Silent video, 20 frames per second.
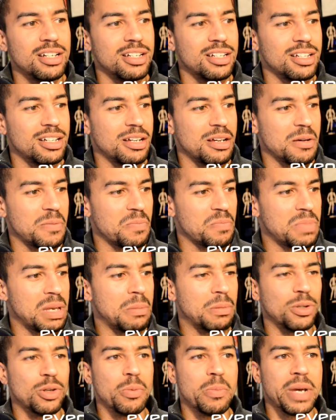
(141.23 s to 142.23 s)
uh,
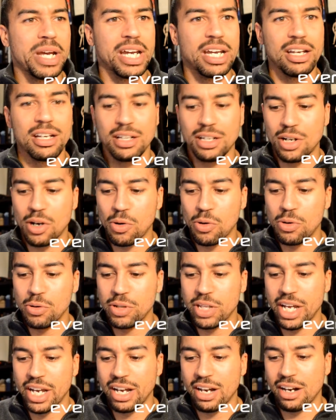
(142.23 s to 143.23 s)
people who may know who
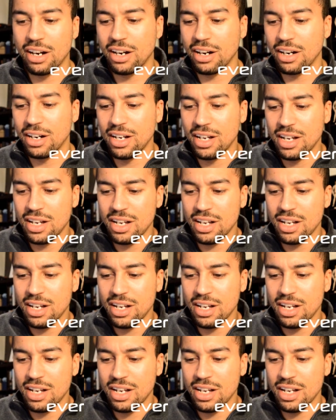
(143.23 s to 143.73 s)
they are.